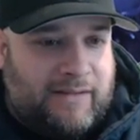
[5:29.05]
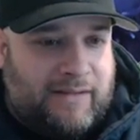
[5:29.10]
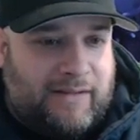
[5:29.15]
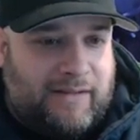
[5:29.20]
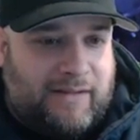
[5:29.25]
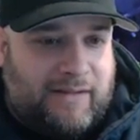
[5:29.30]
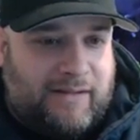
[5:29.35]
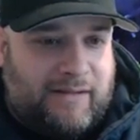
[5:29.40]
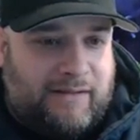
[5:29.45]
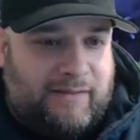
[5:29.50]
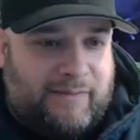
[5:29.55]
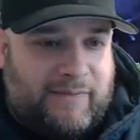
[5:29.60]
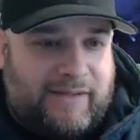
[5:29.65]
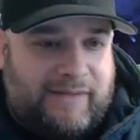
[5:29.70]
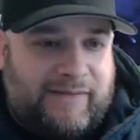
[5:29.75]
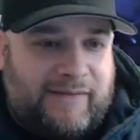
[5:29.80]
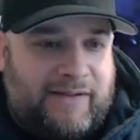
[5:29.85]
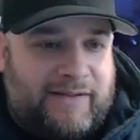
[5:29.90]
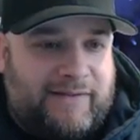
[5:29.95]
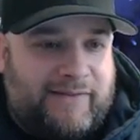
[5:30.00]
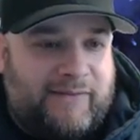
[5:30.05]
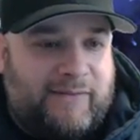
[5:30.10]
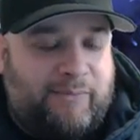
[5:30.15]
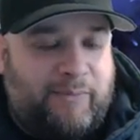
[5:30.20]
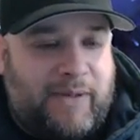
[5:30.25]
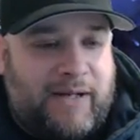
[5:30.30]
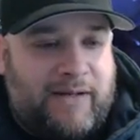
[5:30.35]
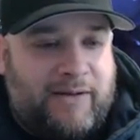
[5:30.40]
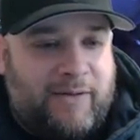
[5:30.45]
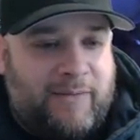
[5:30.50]
I saw you
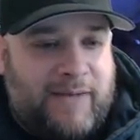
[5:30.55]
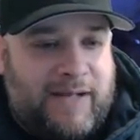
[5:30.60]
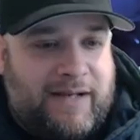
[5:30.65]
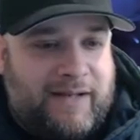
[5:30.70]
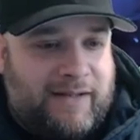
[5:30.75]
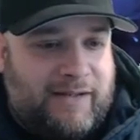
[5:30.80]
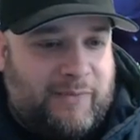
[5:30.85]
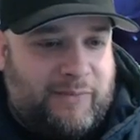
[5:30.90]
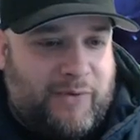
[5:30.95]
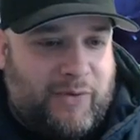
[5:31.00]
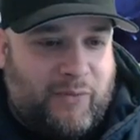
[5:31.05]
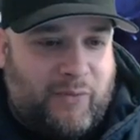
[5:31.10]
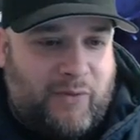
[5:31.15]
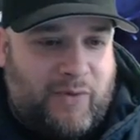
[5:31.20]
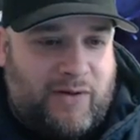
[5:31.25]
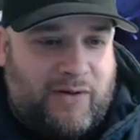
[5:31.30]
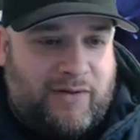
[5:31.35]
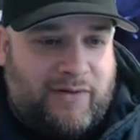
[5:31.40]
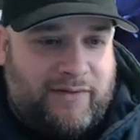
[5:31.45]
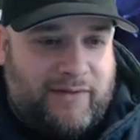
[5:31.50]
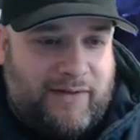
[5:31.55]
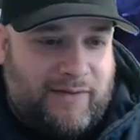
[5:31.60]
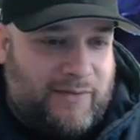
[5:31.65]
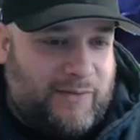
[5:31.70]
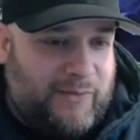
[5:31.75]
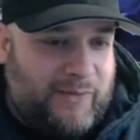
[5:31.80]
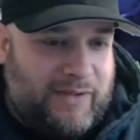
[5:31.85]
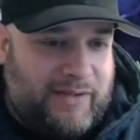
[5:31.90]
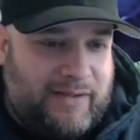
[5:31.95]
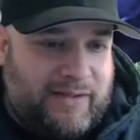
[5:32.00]
Spider-Manning up your wall the
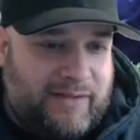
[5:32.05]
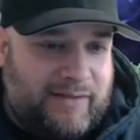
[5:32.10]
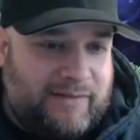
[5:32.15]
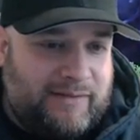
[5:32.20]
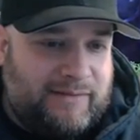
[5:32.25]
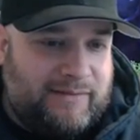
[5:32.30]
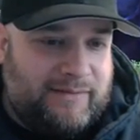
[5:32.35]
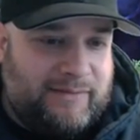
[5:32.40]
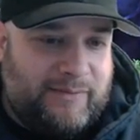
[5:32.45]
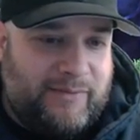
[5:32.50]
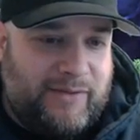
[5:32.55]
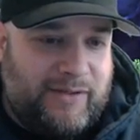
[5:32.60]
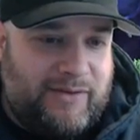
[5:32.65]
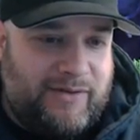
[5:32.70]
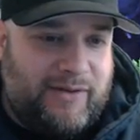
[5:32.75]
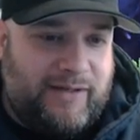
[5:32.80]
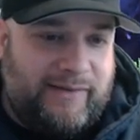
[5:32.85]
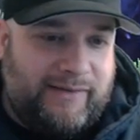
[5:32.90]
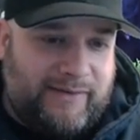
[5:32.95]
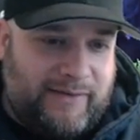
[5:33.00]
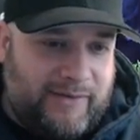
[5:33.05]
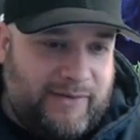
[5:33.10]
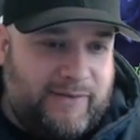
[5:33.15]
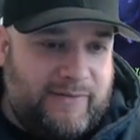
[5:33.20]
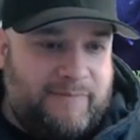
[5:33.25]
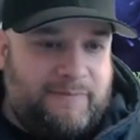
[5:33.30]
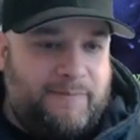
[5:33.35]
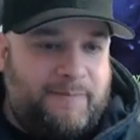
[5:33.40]
other week. Pretty crazy, dude.